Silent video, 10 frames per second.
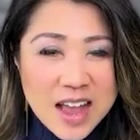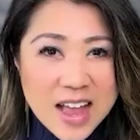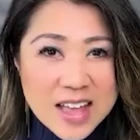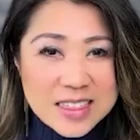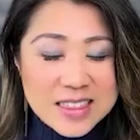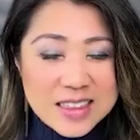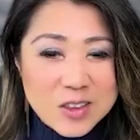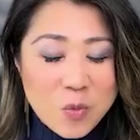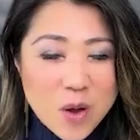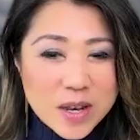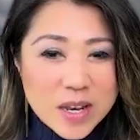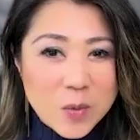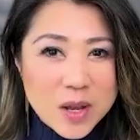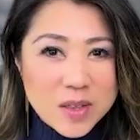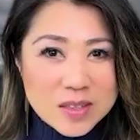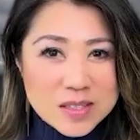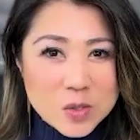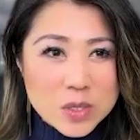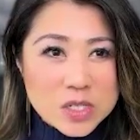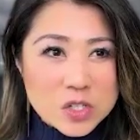And when I read this
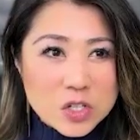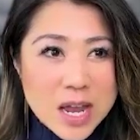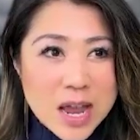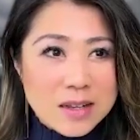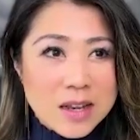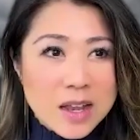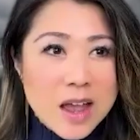research, and